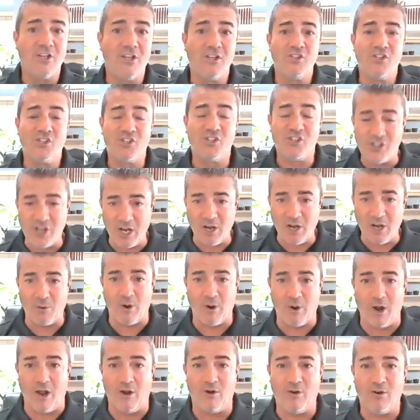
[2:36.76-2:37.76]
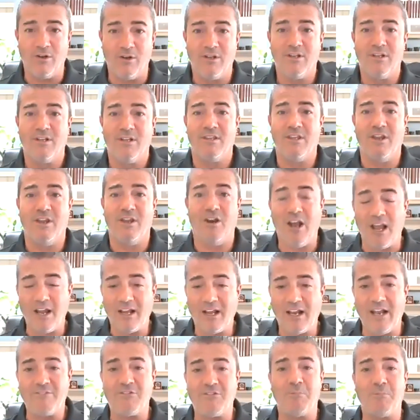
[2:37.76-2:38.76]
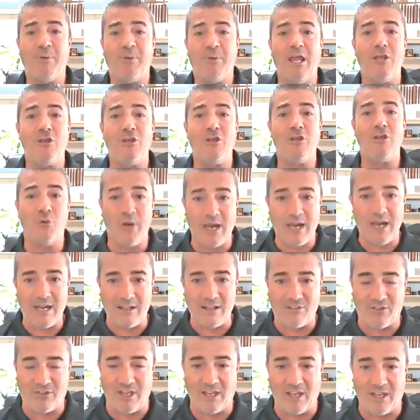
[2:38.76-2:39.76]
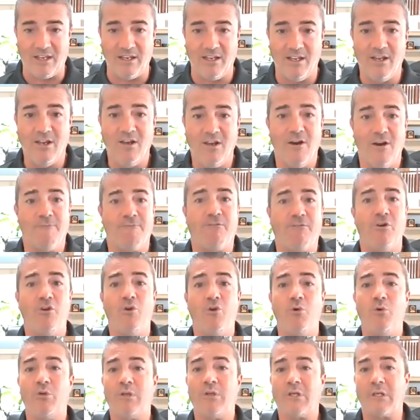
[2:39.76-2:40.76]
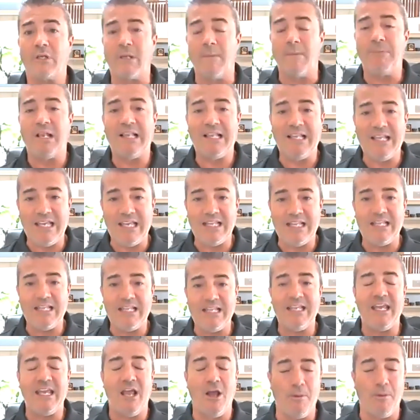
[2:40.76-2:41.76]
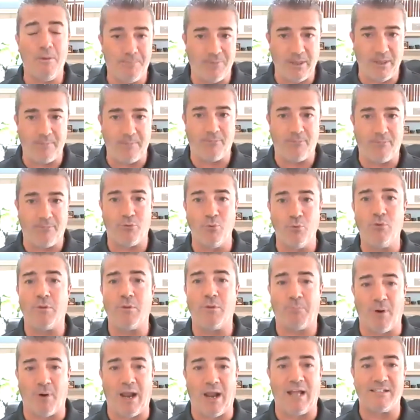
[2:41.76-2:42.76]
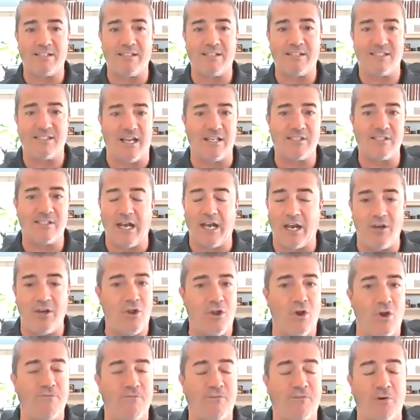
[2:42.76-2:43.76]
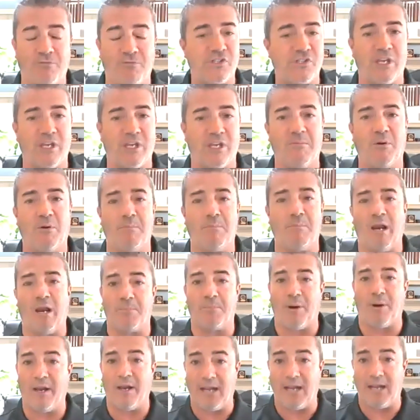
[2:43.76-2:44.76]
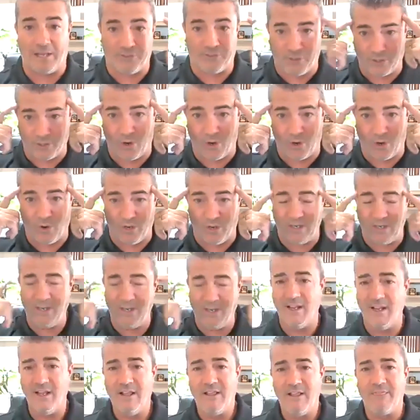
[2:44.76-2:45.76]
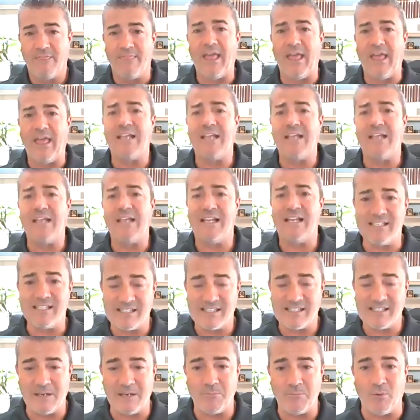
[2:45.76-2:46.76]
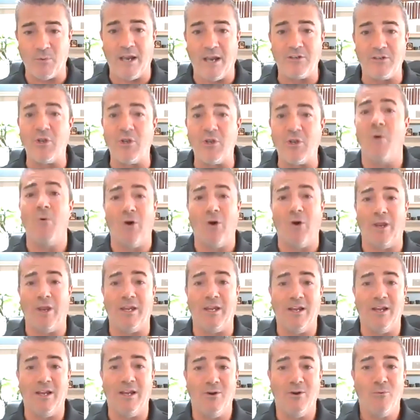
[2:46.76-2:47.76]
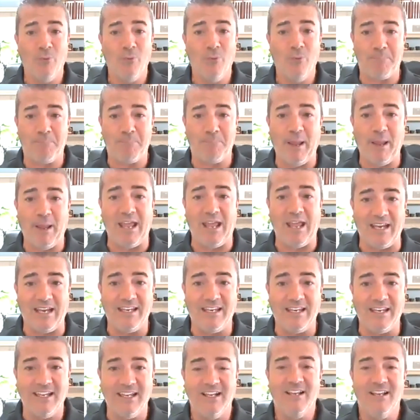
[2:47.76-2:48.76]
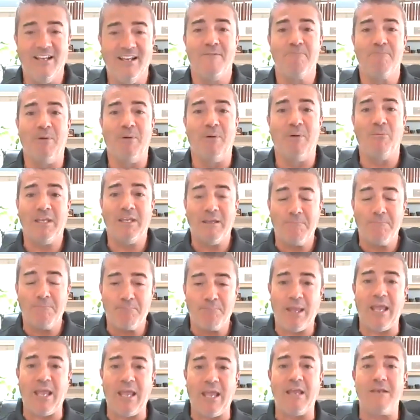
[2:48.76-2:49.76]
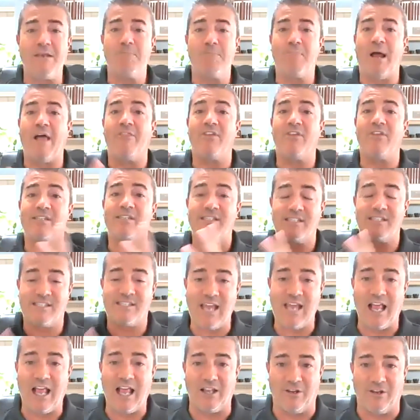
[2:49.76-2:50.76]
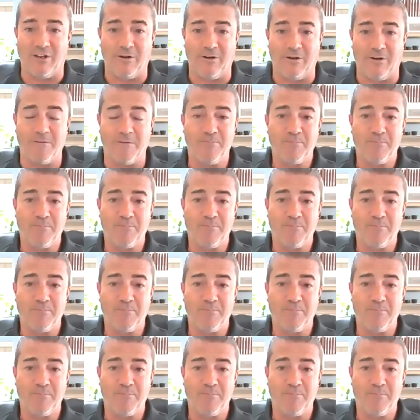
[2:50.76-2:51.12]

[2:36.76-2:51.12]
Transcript: Zero. They're not going to have to pay you anything for you to completely help them through the process. And I know if you're a first-time home buyer, you're probably out there going, that doesn't seem right. Don't worry. We get paid, but we get paid by the seller.